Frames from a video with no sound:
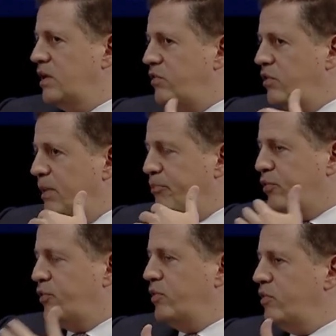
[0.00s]
to
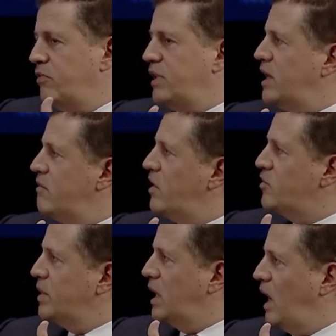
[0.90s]
improve the
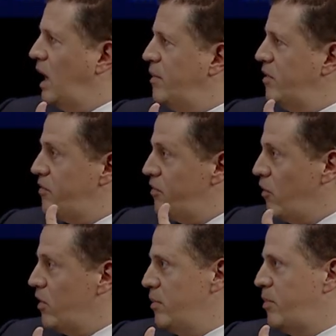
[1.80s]
investment climate
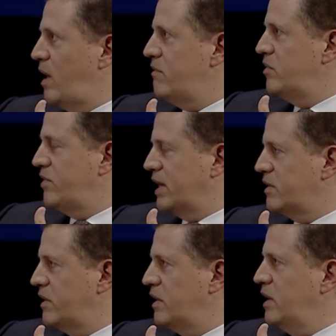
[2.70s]
for the private
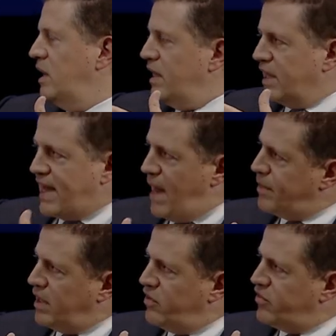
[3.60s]
sector. The
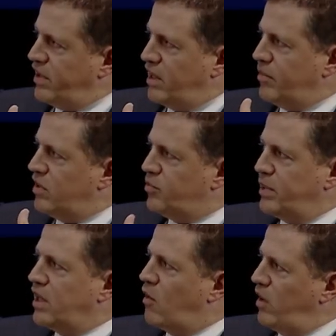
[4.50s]
capital is there, but it's
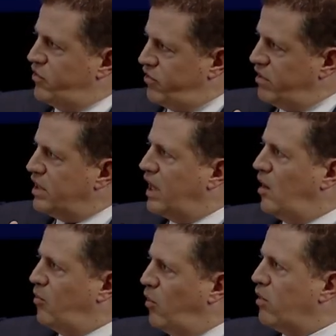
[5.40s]
being questioned now
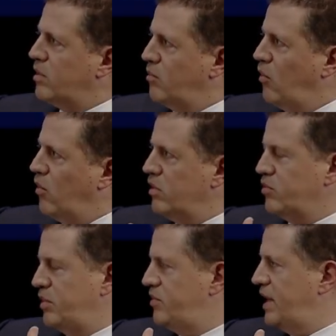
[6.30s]
more and more, as
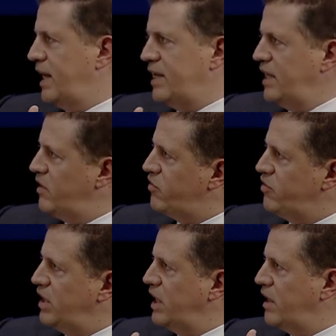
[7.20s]
we said,
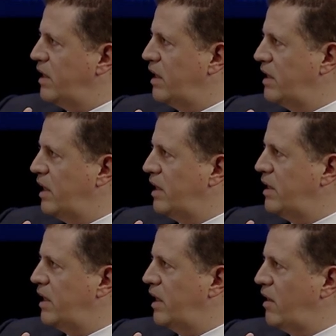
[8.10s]
ESG
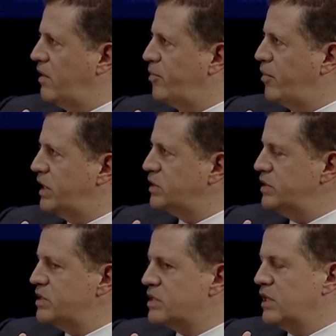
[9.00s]
and other
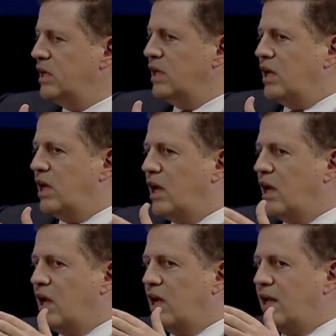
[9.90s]
pressures.
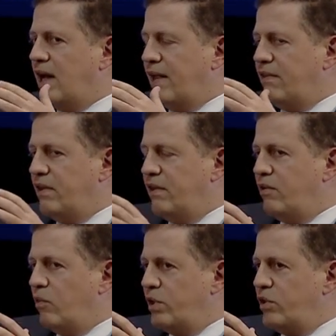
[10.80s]
And
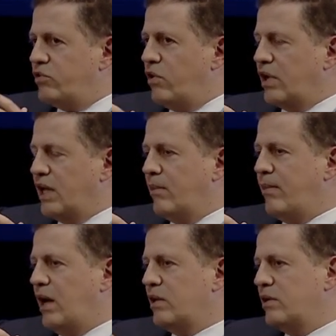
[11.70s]
when you're talking
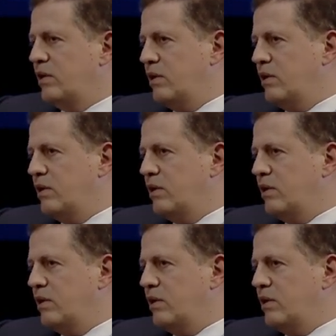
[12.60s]
about